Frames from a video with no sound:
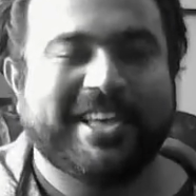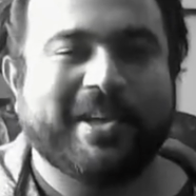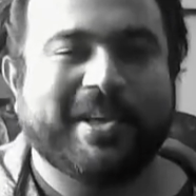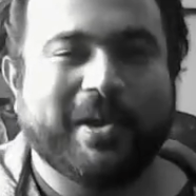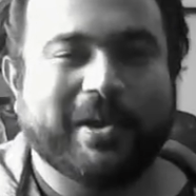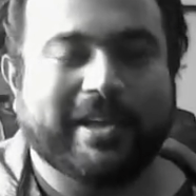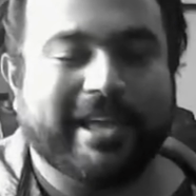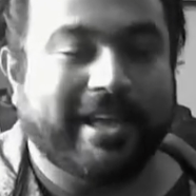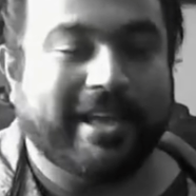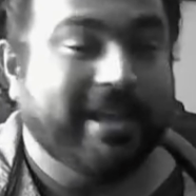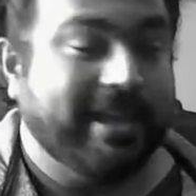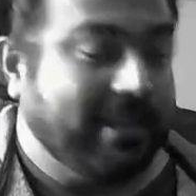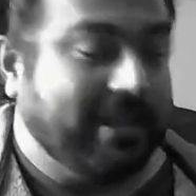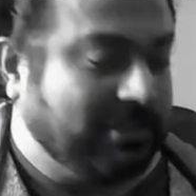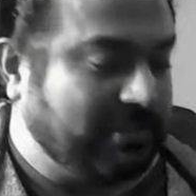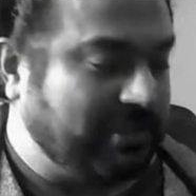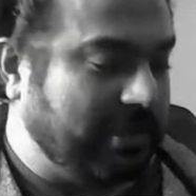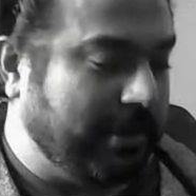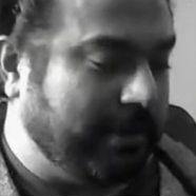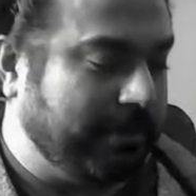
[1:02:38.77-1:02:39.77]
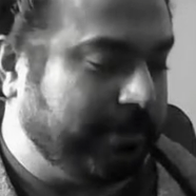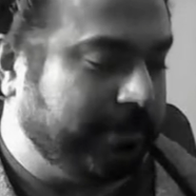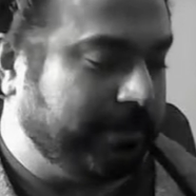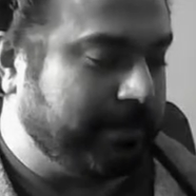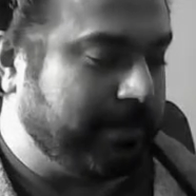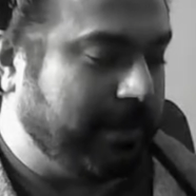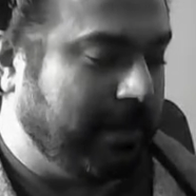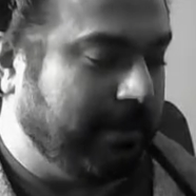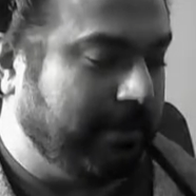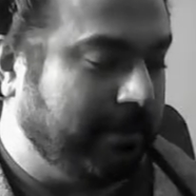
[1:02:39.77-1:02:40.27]
Okay. So
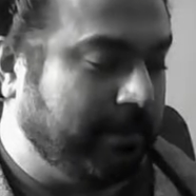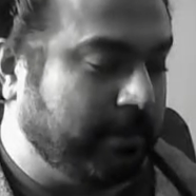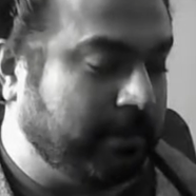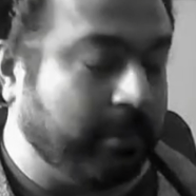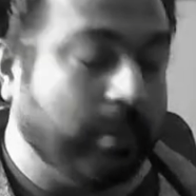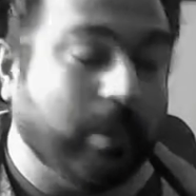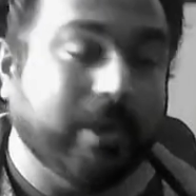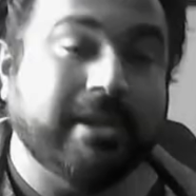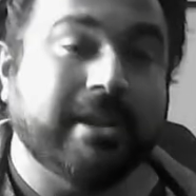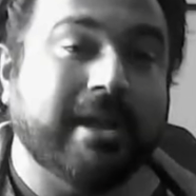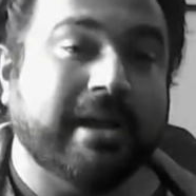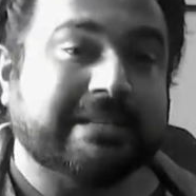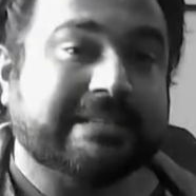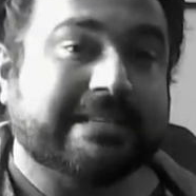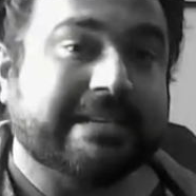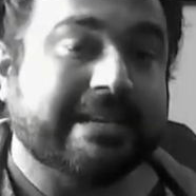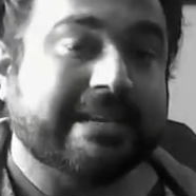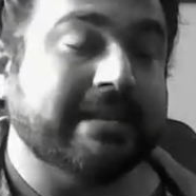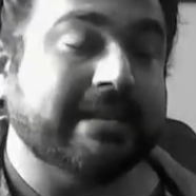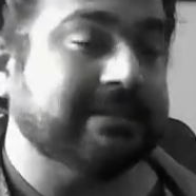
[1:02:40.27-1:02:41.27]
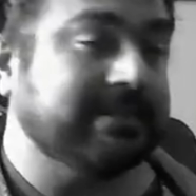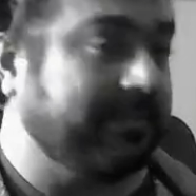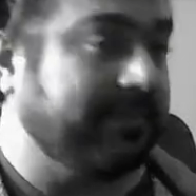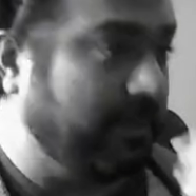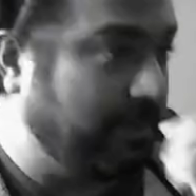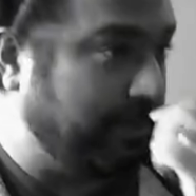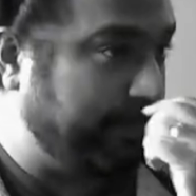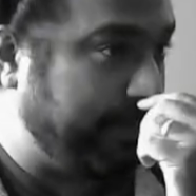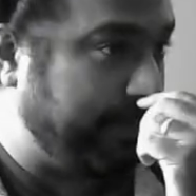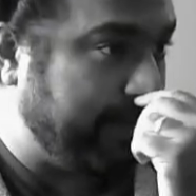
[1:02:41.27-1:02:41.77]
one last thing is
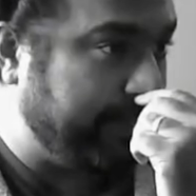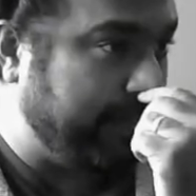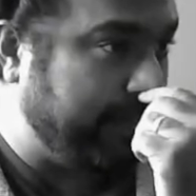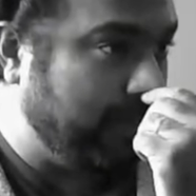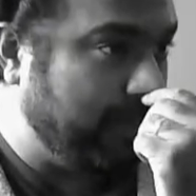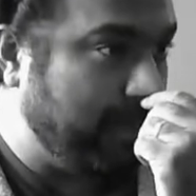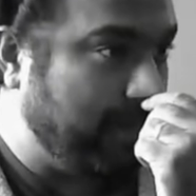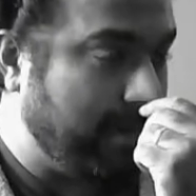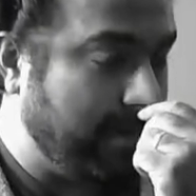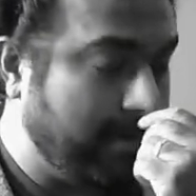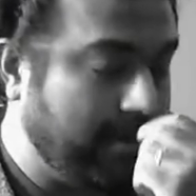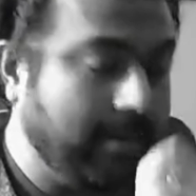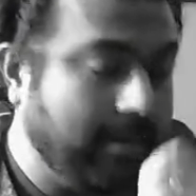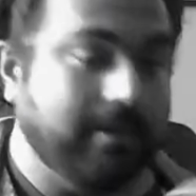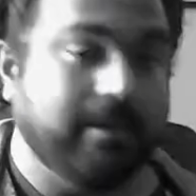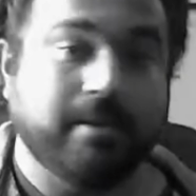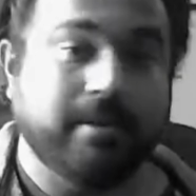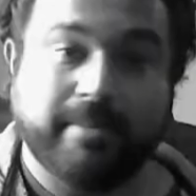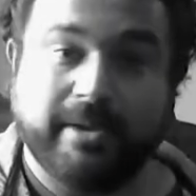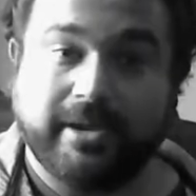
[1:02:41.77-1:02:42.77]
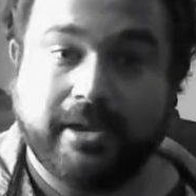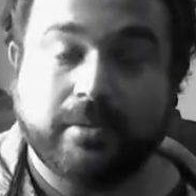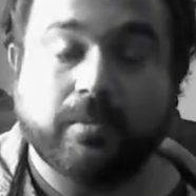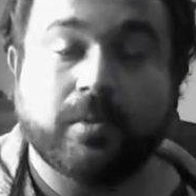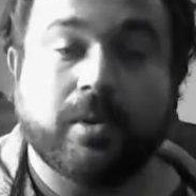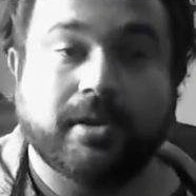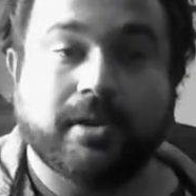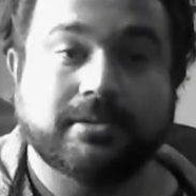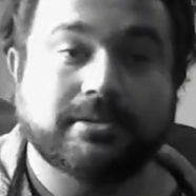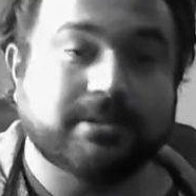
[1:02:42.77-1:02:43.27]
for the people who are a little bit
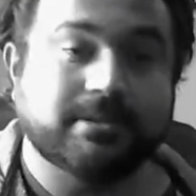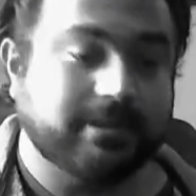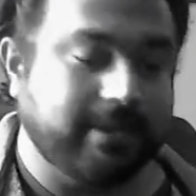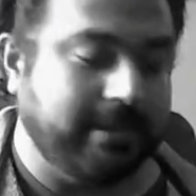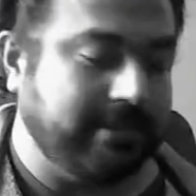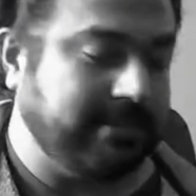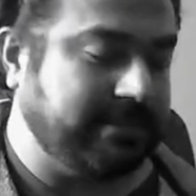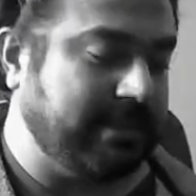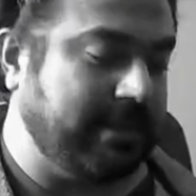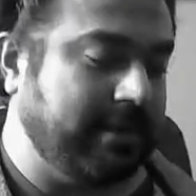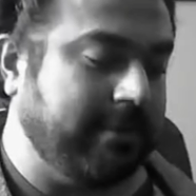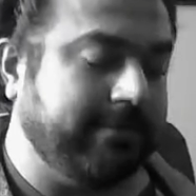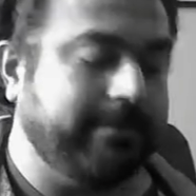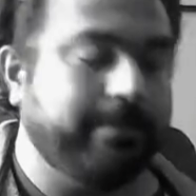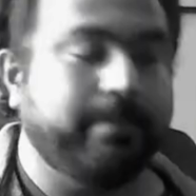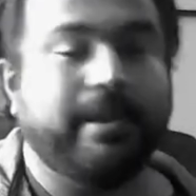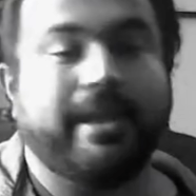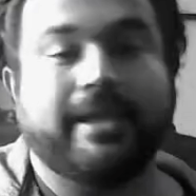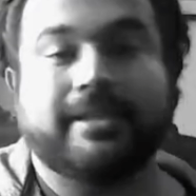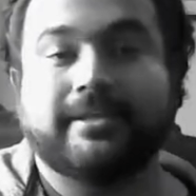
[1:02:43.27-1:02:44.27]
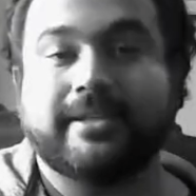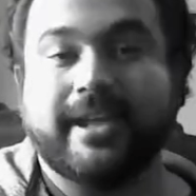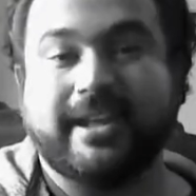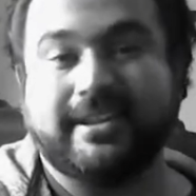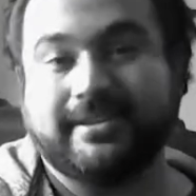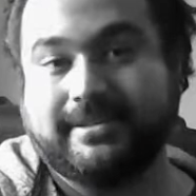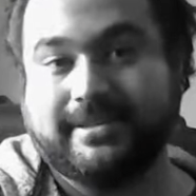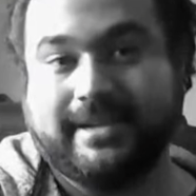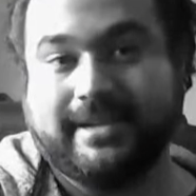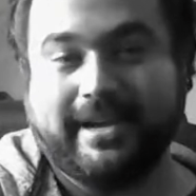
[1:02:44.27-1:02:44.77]
advanced, instead of playing the
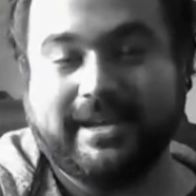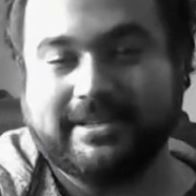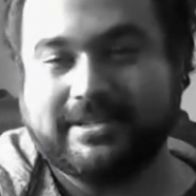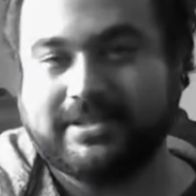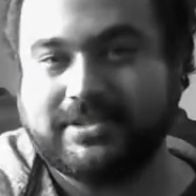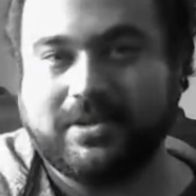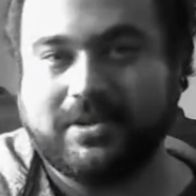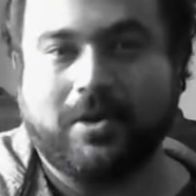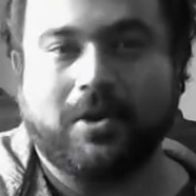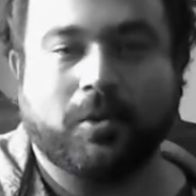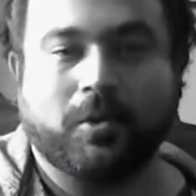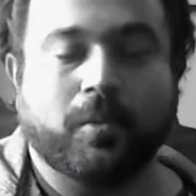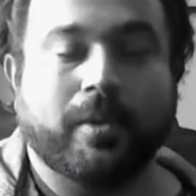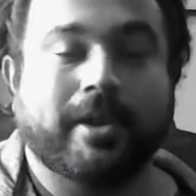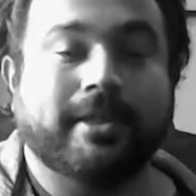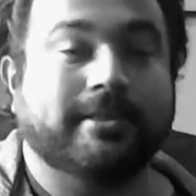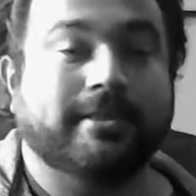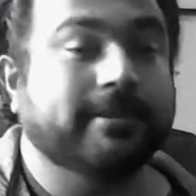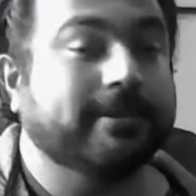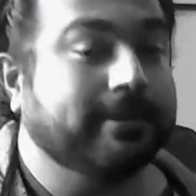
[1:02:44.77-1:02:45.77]
entire song with,